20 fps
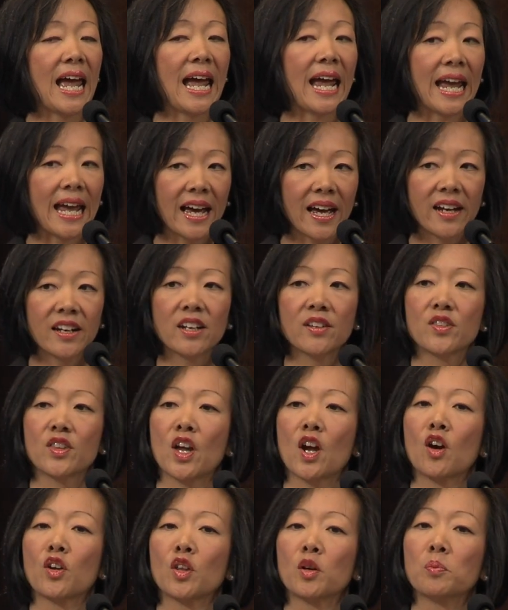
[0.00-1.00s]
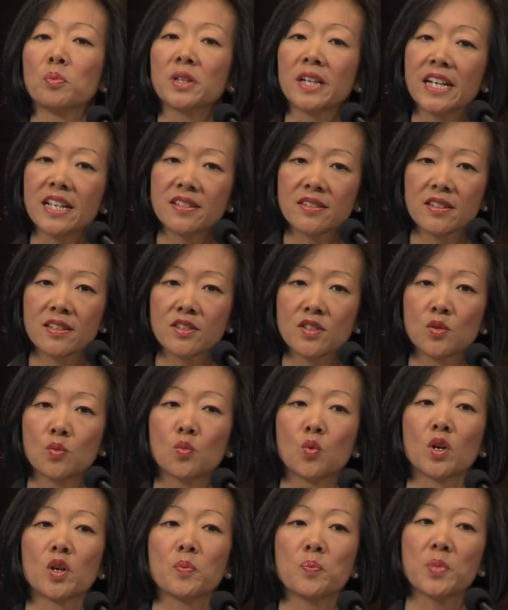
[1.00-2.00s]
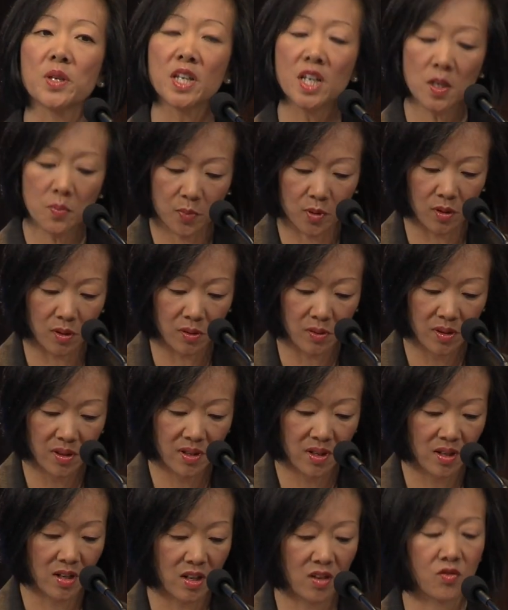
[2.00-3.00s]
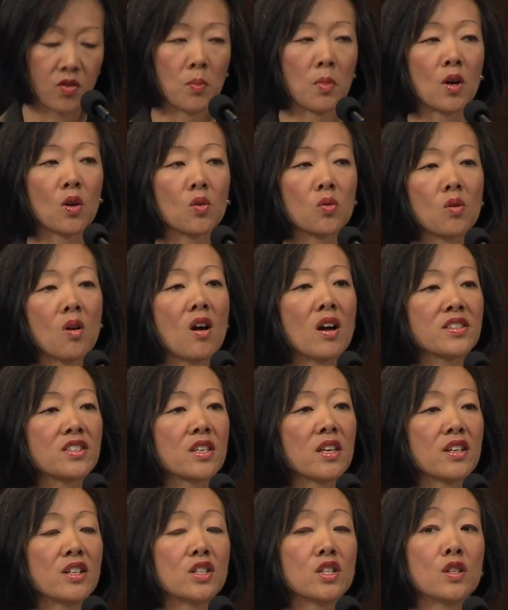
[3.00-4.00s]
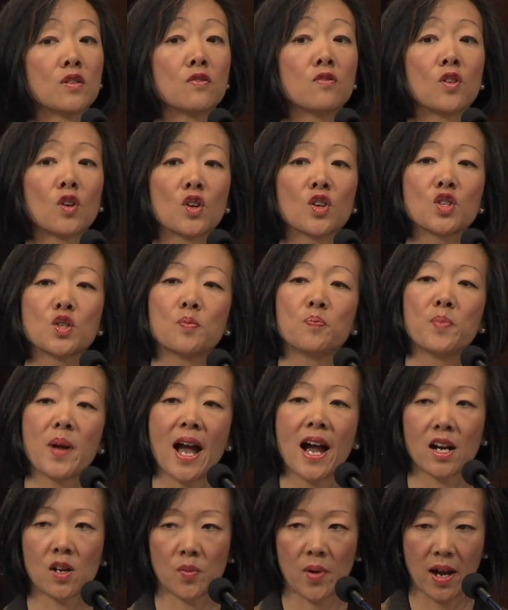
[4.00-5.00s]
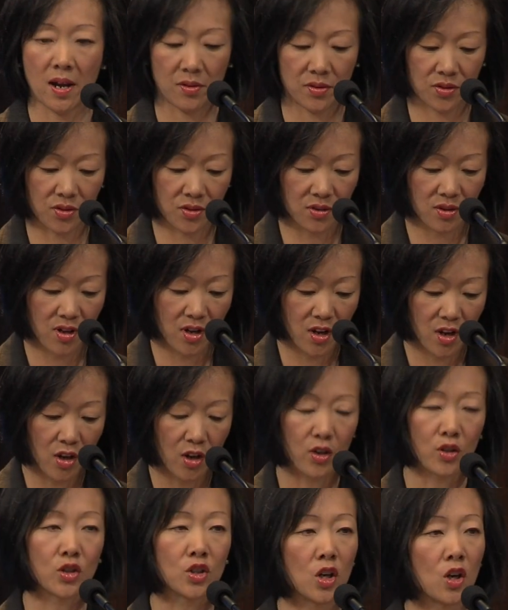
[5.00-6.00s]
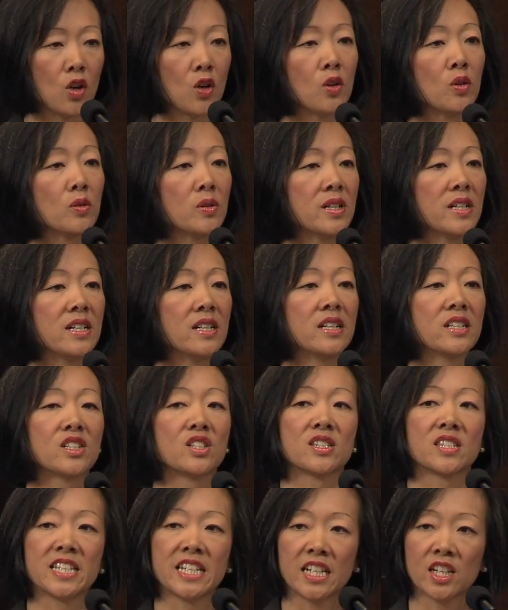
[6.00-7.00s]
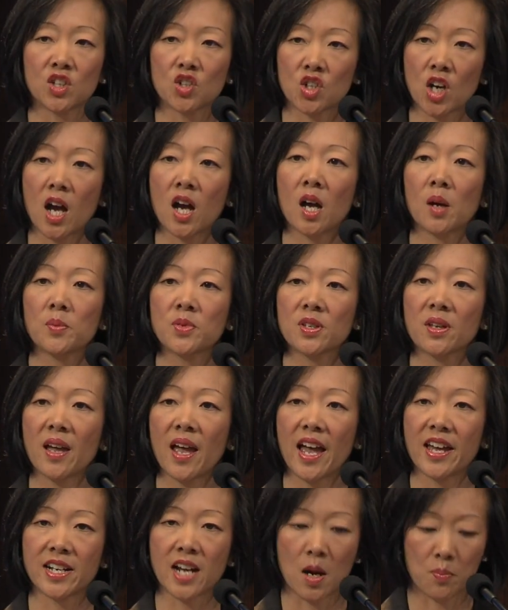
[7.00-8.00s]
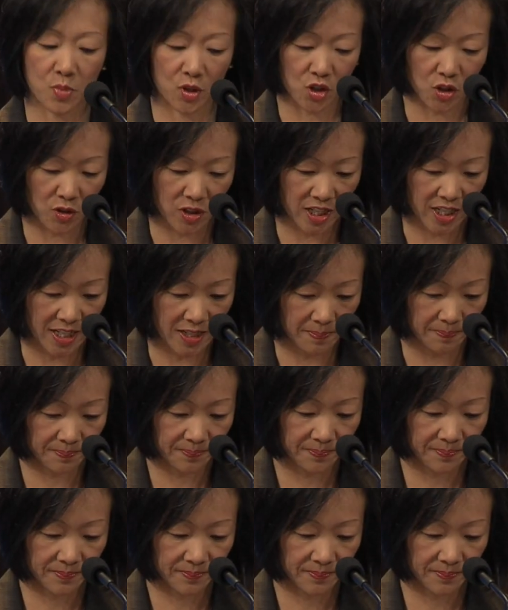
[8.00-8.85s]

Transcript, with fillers: and they are the places where people from across diverse backgrounds go to seek jobs and opportunity.